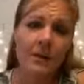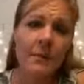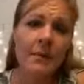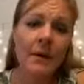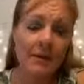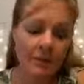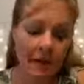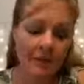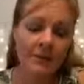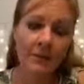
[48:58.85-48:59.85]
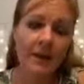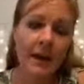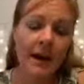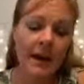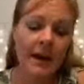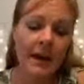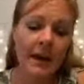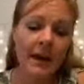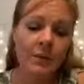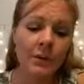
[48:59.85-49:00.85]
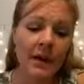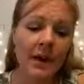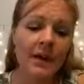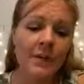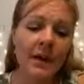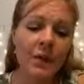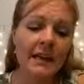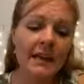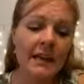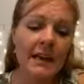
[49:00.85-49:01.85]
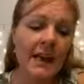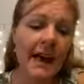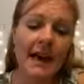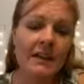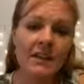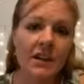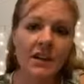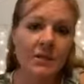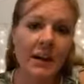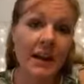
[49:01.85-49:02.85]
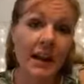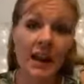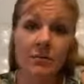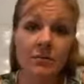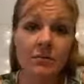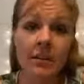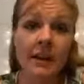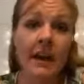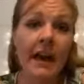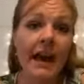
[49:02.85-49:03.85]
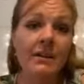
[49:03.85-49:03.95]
My mother named me that, and when I had my awakening, I had to change my name. Like I had